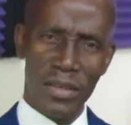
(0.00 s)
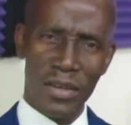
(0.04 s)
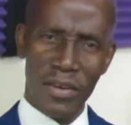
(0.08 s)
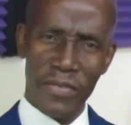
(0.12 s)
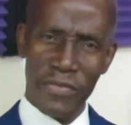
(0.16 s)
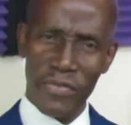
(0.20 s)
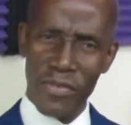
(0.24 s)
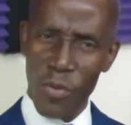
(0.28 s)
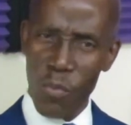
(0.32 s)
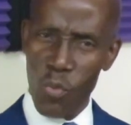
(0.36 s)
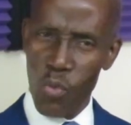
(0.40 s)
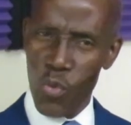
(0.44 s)

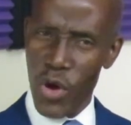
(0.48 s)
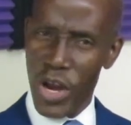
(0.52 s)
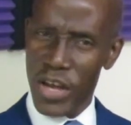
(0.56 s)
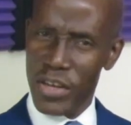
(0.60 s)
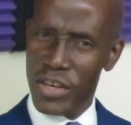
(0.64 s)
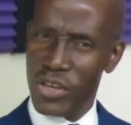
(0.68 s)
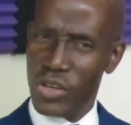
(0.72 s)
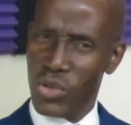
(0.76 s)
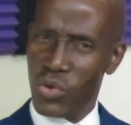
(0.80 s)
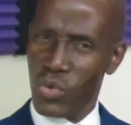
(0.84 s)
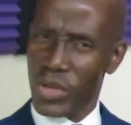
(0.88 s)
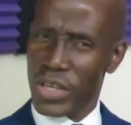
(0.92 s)
From where
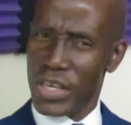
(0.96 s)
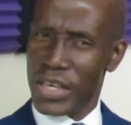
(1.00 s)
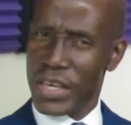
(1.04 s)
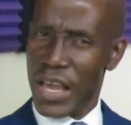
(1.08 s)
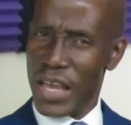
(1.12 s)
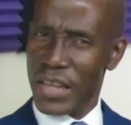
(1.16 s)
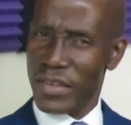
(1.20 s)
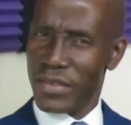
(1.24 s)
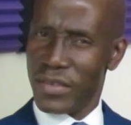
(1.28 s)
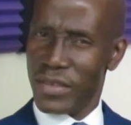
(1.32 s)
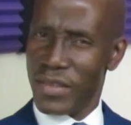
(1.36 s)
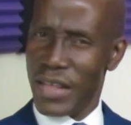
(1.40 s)
did you
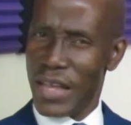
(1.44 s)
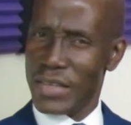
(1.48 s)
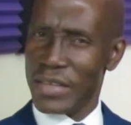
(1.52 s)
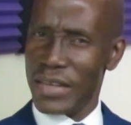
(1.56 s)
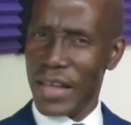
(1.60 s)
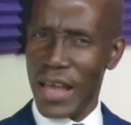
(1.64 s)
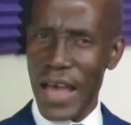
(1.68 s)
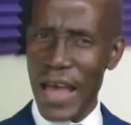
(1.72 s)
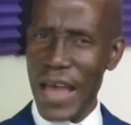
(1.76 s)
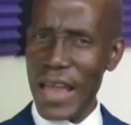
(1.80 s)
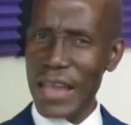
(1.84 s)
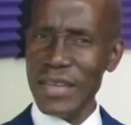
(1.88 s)
get that
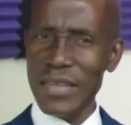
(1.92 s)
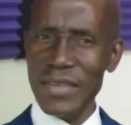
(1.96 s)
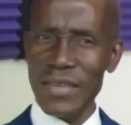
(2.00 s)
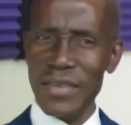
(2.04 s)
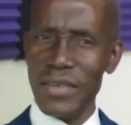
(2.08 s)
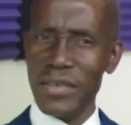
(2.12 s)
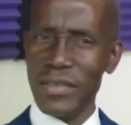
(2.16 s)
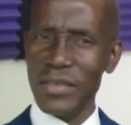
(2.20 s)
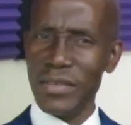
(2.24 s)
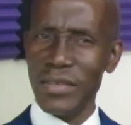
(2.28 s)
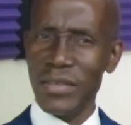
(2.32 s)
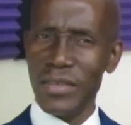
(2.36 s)

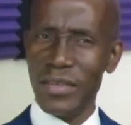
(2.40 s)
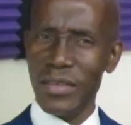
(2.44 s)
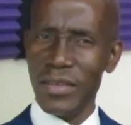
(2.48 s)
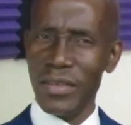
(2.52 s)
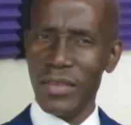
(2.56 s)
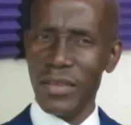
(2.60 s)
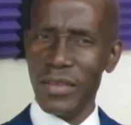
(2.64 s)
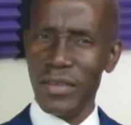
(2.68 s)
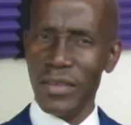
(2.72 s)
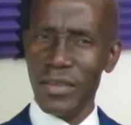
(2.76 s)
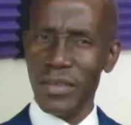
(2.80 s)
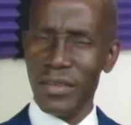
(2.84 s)
idea?
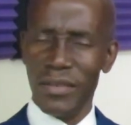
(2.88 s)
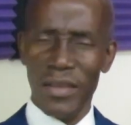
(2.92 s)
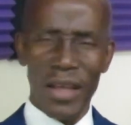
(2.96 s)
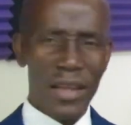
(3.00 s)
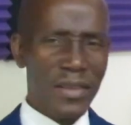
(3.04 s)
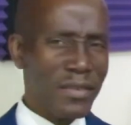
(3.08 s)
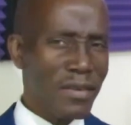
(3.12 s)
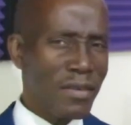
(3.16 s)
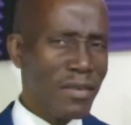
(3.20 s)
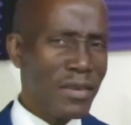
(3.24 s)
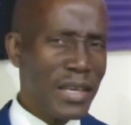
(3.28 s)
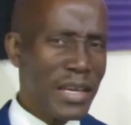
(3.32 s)

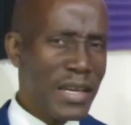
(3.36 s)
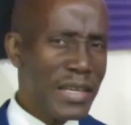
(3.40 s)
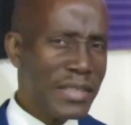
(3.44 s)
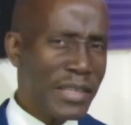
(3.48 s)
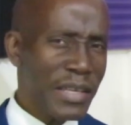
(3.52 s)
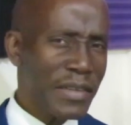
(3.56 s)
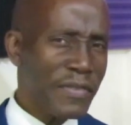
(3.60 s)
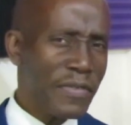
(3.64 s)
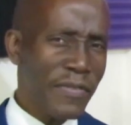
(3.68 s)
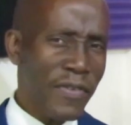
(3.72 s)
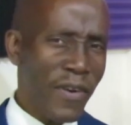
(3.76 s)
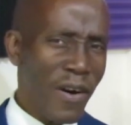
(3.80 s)
Not only is
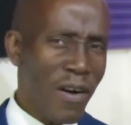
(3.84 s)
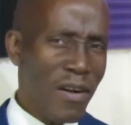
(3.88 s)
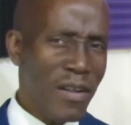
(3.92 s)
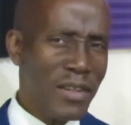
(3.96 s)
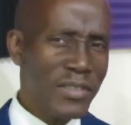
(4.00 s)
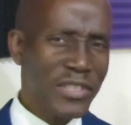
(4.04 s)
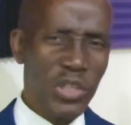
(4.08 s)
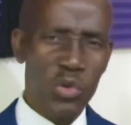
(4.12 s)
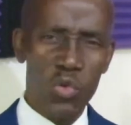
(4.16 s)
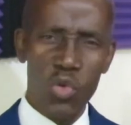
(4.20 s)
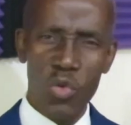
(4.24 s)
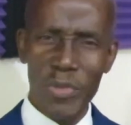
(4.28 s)
it
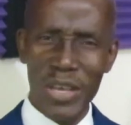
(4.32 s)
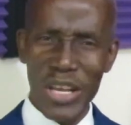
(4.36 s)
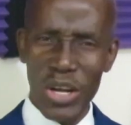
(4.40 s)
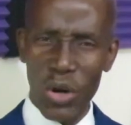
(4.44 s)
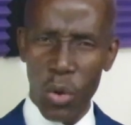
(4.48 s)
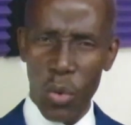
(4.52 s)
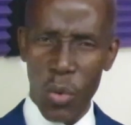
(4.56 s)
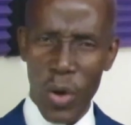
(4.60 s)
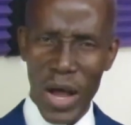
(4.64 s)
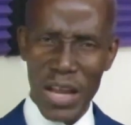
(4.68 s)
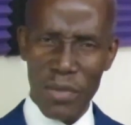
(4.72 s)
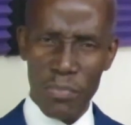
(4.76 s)
false, it would be
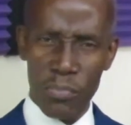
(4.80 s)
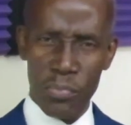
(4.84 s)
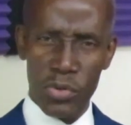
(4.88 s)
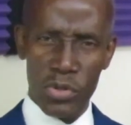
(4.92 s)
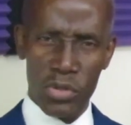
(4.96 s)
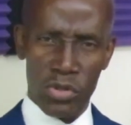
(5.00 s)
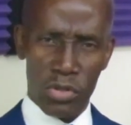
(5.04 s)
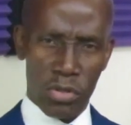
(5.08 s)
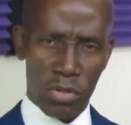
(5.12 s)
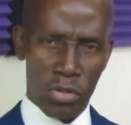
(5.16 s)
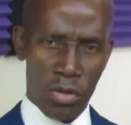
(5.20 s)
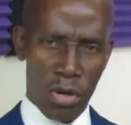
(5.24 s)
quite
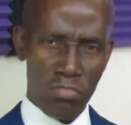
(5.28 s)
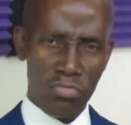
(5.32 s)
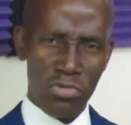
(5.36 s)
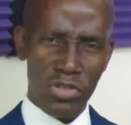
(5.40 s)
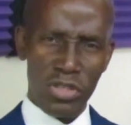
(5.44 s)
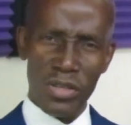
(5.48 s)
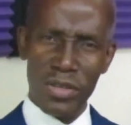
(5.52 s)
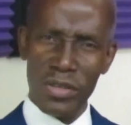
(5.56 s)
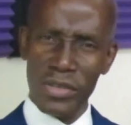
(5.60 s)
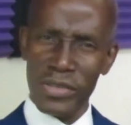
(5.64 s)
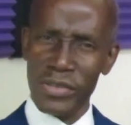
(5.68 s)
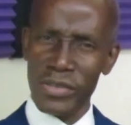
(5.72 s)

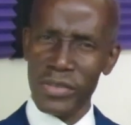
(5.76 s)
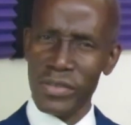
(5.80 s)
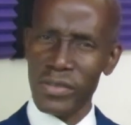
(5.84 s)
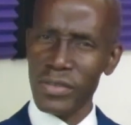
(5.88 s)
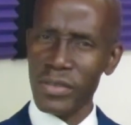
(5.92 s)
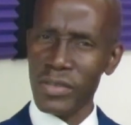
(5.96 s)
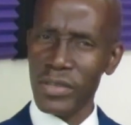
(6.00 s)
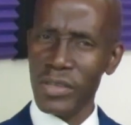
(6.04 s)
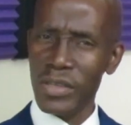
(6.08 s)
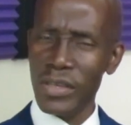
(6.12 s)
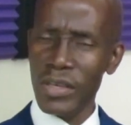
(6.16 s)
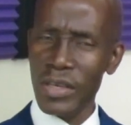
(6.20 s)
presumptuous.